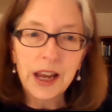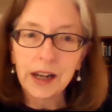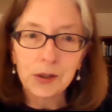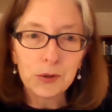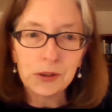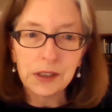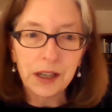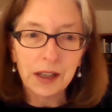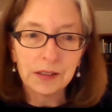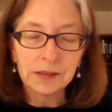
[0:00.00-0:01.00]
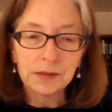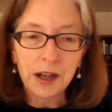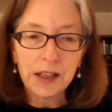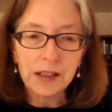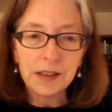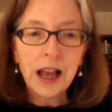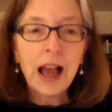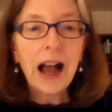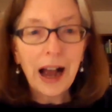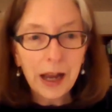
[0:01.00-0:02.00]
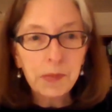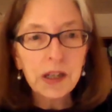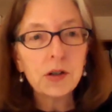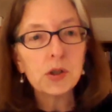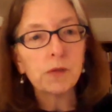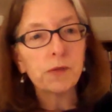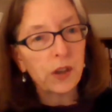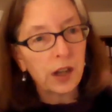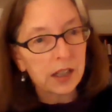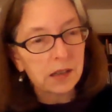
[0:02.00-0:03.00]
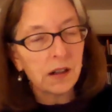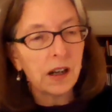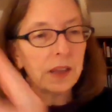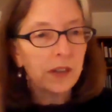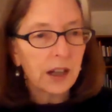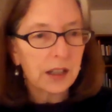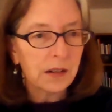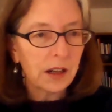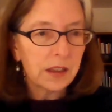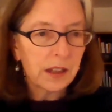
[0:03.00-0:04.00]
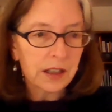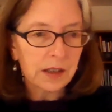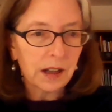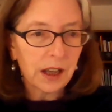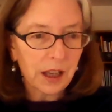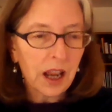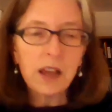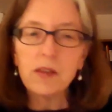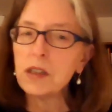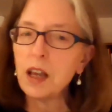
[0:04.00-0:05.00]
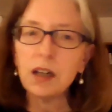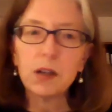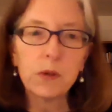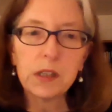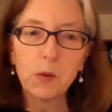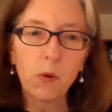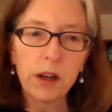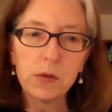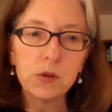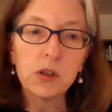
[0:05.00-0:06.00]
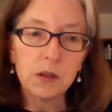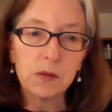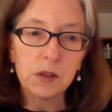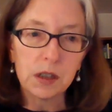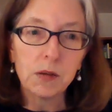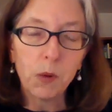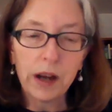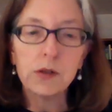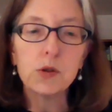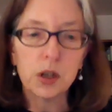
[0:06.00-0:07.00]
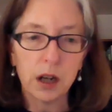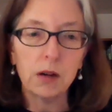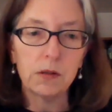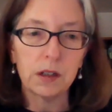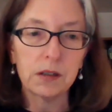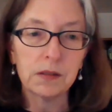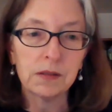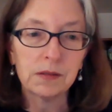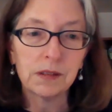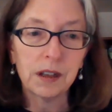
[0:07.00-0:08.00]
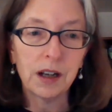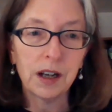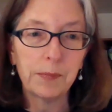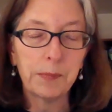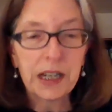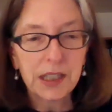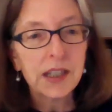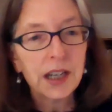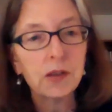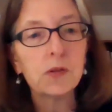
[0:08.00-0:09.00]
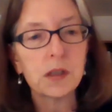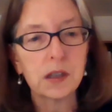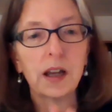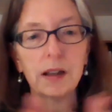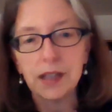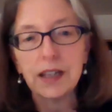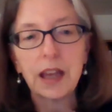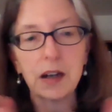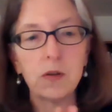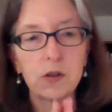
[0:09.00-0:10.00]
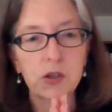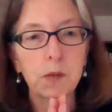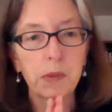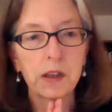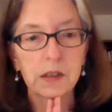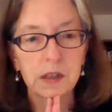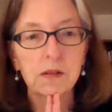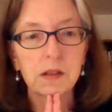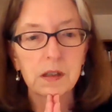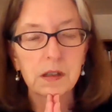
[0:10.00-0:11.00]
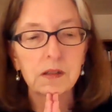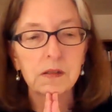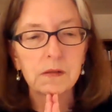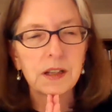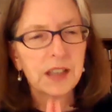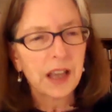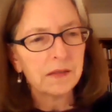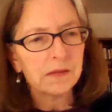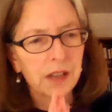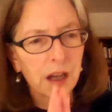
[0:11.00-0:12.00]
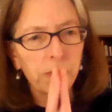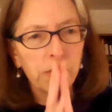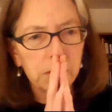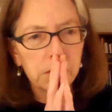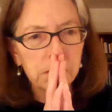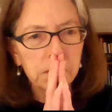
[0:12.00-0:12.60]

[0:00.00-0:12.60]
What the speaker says: dang tool again, right? I'm going to use it for the next client, the next client, the next client. There's not any reason why you should use it, why you should own it. Because I take that ownership thing seriously. Is that helpful?